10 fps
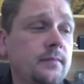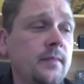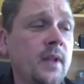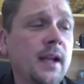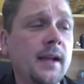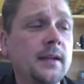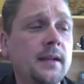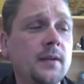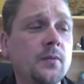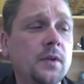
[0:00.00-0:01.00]
And
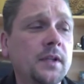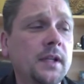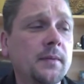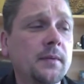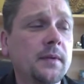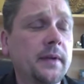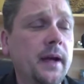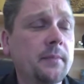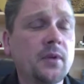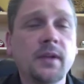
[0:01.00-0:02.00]

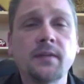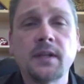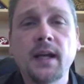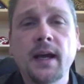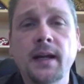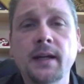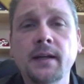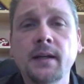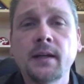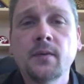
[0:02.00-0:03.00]
I believe the
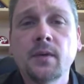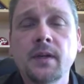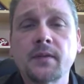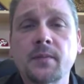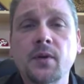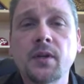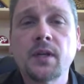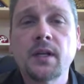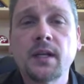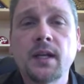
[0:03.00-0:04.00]
data will give us a pretty
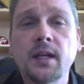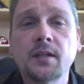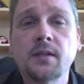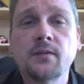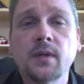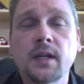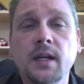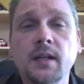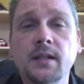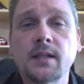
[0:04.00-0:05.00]
good indication of what
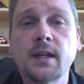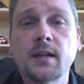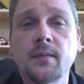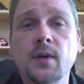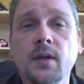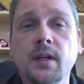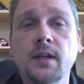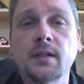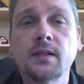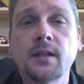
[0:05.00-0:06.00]
kind of the state of the
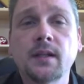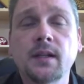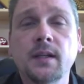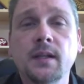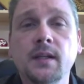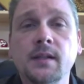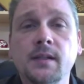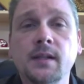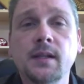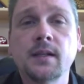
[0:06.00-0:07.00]
market is in
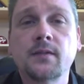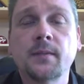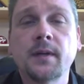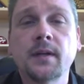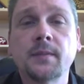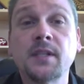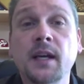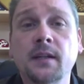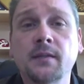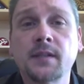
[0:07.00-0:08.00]
Encinitas from an
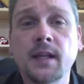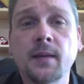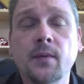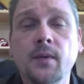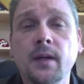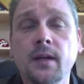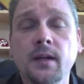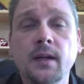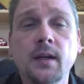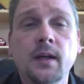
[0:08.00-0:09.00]
objective standpoint.
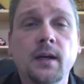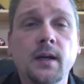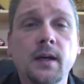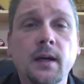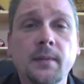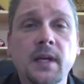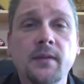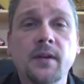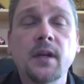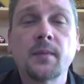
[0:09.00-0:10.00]
I'm
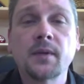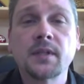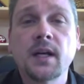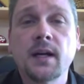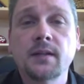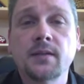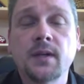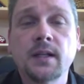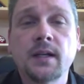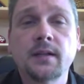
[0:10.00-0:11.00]
kind of a numbers guy,
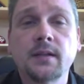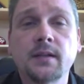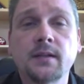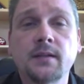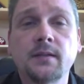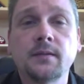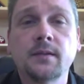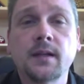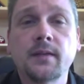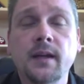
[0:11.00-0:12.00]
so I like to
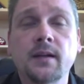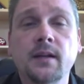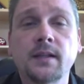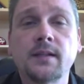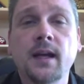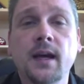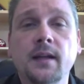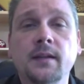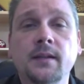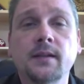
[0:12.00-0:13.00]
kind of analyze
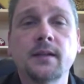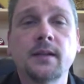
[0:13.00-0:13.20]
data and